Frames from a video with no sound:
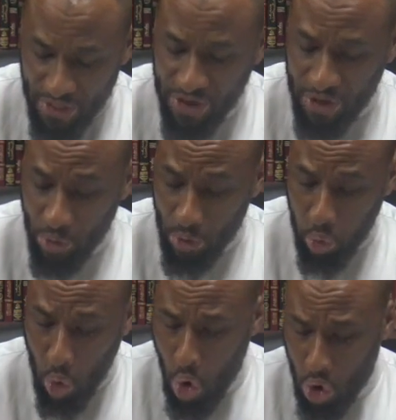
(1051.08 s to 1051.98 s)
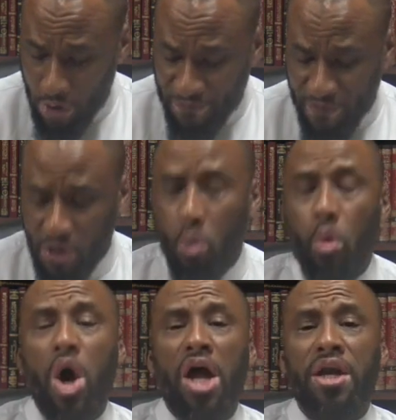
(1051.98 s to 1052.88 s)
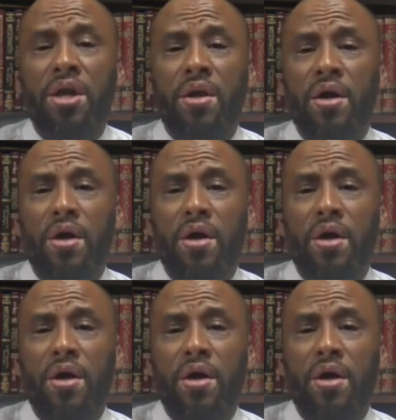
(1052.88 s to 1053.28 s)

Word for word: the reward for the one